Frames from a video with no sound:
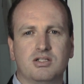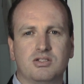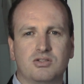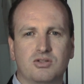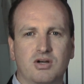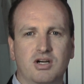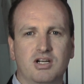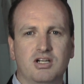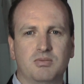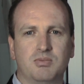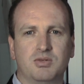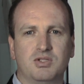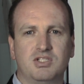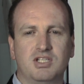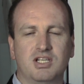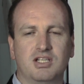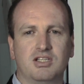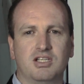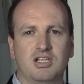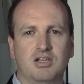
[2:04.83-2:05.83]
Trying to
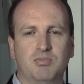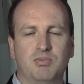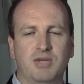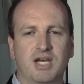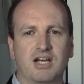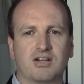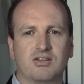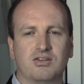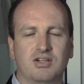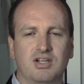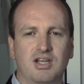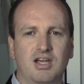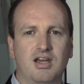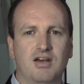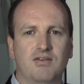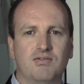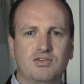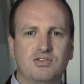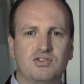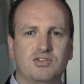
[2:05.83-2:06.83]
predict the impact on
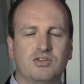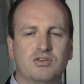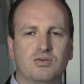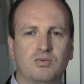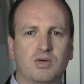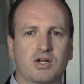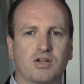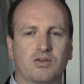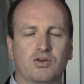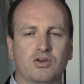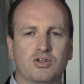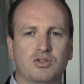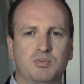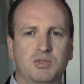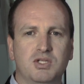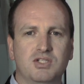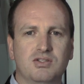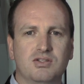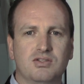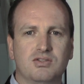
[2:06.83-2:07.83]
every single one of those
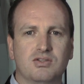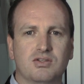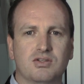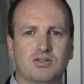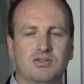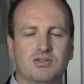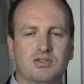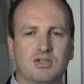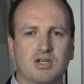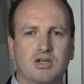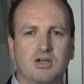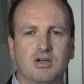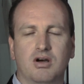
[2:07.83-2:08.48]
businesses